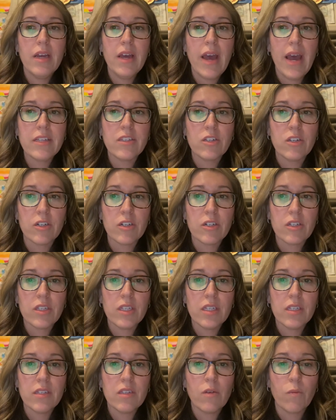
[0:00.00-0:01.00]
as
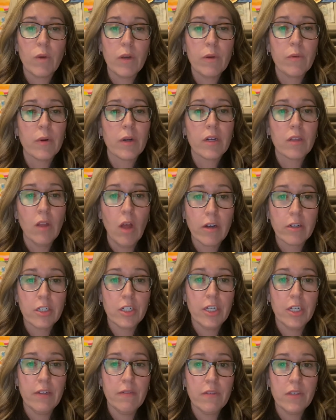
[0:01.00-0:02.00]
nurses, we work long
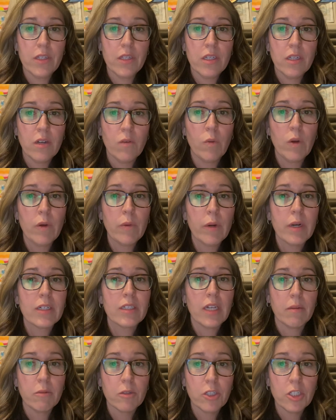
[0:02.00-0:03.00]
shifts, we work
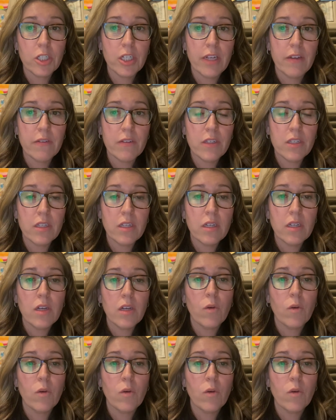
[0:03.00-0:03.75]
double shifts,